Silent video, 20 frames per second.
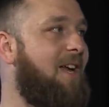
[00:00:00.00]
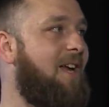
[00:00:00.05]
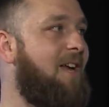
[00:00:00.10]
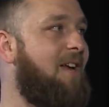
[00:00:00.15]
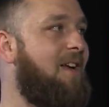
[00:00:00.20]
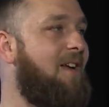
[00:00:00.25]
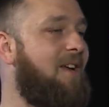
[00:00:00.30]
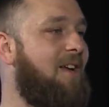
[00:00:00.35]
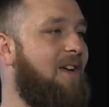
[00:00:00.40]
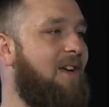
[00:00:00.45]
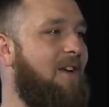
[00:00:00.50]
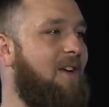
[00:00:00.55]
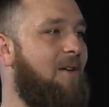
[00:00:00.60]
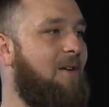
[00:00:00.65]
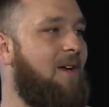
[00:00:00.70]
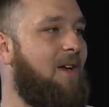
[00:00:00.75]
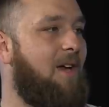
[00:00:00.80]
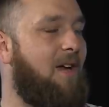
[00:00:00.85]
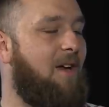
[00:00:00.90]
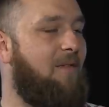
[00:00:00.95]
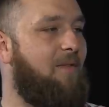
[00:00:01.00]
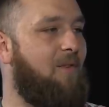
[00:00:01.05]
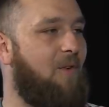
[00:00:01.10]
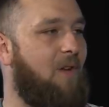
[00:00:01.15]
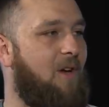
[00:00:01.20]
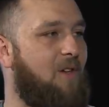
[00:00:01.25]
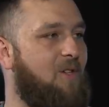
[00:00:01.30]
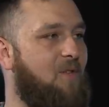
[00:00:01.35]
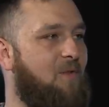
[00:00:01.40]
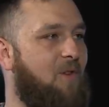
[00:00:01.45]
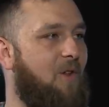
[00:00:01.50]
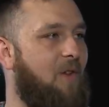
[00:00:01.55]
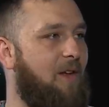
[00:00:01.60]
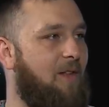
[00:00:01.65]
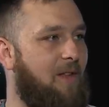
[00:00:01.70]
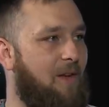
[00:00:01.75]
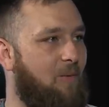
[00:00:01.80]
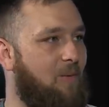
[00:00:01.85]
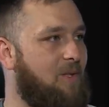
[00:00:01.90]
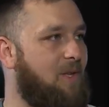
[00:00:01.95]
And I just felt
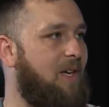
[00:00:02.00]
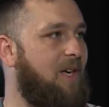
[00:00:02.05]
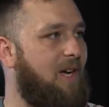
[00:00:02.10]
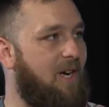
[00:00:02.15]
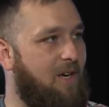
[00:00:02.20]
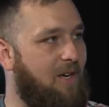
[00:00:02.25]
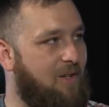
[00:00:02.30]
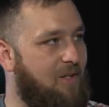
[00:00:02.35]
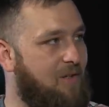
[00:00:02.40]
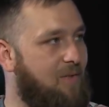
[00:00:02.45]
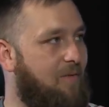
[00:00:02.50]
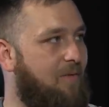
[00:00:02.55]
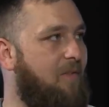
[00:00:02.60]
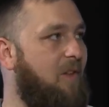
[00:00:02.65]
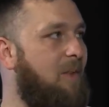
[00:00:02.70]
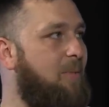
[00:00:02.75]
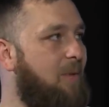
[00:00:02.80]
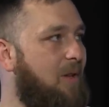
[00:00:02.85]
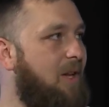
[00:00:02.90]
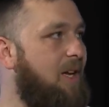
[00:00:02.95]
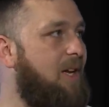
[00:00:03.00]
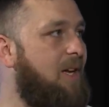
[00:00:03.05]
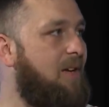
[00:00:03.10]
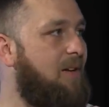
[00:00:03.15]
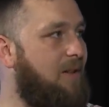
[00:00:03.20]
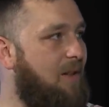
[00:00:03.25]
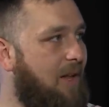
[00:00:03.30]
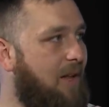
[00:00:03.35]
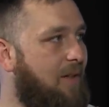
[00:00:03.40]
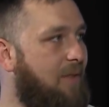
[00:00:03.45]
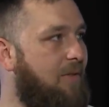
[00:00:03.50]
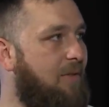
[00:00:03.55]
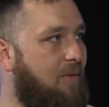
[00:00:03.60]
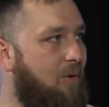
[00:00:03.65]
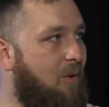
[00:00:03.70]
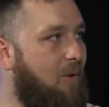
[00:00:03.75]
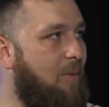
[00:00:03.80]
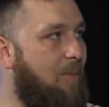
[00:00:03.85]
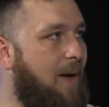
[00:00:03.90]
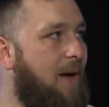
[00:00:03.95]
like that was like kind of just flippantly like
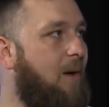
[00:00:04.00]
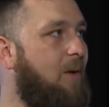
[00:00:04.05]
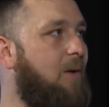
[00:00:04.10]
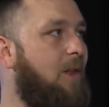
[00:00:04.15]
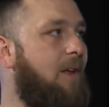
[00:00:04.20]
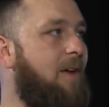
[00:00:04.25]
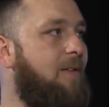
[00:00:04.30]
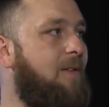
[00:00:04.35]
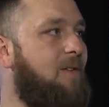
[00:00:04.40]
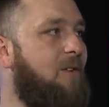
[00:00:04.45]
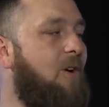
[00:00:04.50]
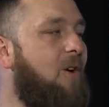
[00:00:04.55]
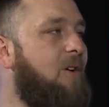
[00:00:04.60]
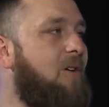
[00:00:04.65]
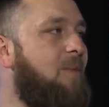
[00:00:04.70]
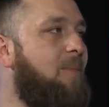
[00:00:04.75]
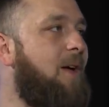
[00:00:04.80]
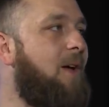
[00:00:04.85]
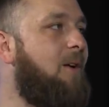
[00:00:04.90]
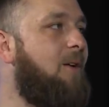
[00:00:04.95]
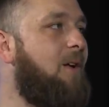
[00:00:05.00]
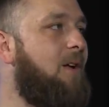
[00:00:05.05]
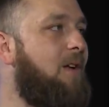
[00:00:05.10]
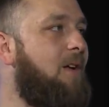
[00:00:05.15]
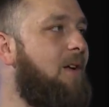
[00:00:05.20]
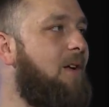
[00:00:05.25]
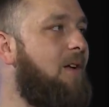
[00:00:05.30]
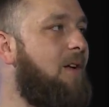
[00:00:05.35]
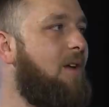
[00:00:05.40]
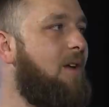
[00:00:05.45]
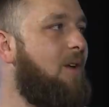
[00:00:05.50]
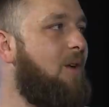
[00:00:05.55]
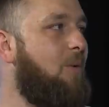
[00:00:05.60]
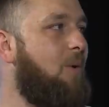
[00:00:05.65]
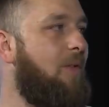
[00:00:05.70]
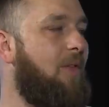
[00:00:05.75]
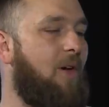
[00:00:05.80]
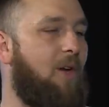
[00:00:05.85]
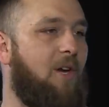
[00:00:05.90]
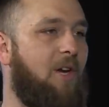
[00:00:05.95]
thrown about, like talked about, and
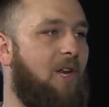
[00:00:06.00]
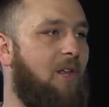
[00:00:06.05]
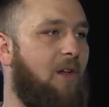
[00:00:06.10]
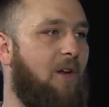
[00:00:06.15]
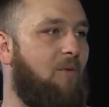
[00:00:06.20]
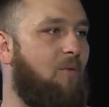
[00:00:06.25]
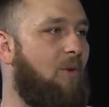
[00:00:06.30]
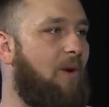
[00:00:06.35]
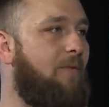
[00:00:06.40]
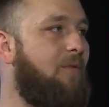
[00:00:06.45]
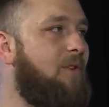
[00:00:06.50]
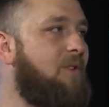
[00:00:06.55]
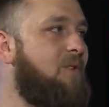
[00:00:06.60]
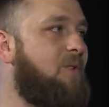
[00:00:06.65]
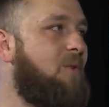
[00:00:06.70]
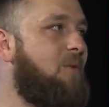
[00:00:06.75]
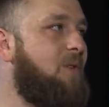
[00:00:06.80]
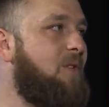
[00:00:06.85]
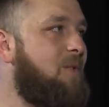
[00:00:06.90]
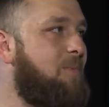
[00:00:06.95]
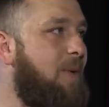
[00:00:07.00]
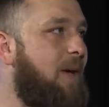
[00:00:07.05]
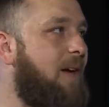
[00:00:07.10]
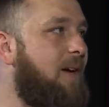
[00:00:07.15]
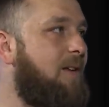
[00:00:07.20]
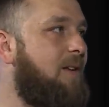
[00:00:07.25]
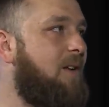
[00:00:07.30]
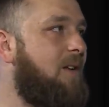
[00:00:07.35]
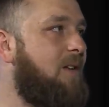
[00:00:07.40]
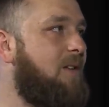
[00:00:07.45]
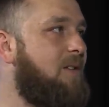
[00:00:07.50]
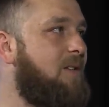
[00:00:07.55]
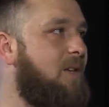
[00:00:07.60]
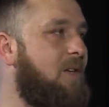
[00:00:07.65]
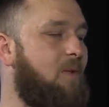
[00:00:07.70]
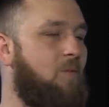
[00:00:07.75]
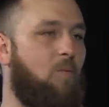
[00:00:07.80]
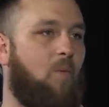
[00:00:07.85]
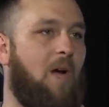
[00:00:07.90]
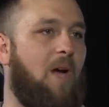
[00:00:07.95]
without any like reverence or respect. And it's
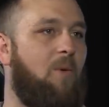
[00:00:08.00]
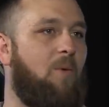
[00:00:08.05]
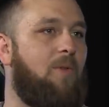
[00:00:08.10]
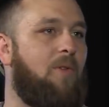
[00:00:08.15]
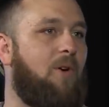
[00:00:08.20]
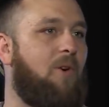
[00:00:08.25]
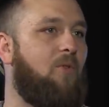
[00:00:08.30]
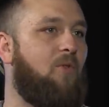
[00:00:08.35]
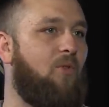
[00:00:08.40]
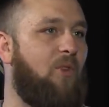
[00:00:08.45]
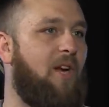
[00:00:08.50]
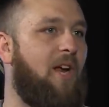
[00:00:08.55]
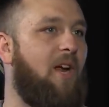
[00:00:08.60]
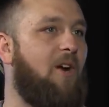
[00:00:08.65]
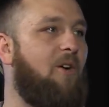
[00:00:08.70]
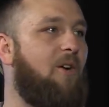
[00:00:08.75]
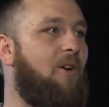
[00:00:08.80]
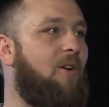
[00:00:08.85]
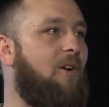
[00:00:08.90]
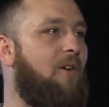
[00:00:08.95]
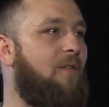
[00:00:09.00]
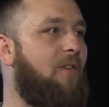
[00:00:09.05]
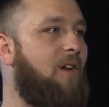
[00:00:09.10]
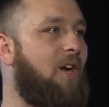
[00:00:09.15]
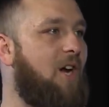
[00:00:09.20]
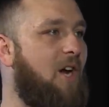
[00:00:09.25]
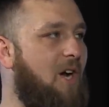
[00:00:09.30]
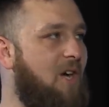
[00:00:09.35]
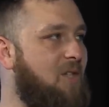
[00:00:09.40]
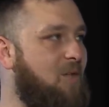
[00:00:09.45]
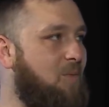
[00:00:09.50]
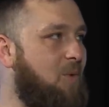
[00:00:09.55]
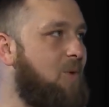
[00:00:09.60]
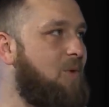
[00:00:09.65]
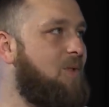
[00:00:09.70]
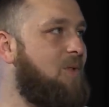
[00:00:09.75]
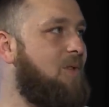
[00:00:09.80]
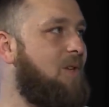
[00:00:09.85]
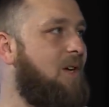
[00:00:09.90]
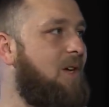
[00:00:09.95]
like, why would the creator of the
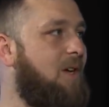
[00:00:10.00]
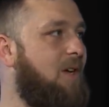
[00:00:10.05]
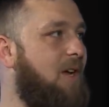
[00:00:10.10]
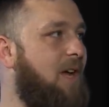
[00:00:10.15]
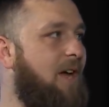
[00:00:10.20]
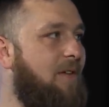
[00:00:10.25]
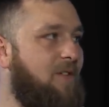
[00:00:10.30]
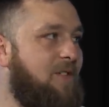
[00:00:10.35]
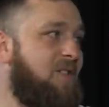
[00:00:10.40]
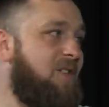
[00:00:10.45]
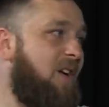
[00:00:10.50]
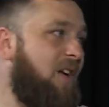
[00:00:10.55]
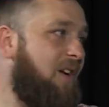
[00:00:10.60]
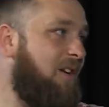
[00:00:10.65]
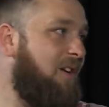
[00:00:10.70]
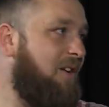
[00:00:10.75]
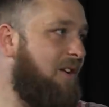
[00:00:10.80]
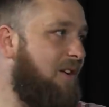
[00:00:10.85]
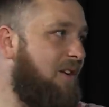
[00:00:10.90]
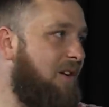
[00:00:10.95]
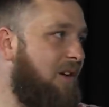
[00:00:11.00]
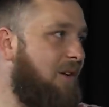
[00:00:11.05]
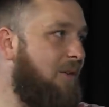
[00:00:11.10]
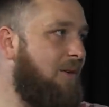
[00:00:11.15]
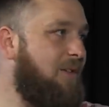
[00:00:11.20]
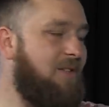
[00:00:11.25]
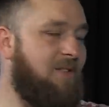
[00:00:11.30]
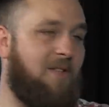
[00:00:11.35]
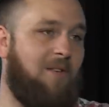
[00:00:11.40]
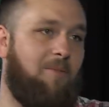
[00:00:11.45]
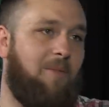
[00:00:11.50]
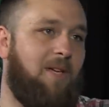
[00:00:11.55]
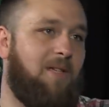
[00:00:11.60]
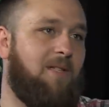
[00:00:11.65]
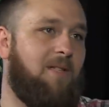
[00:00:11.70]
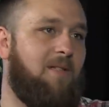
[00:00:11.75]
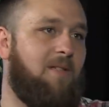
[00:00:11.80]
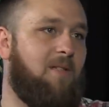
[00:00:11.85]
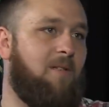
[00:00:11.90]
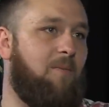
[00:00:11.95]
cosmos have a son? You know, it just didn't make
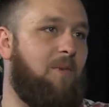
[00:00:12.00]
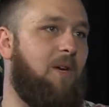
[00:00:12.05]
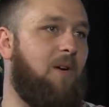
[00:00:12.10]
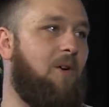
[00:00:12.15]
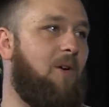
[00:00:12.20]
sense to me.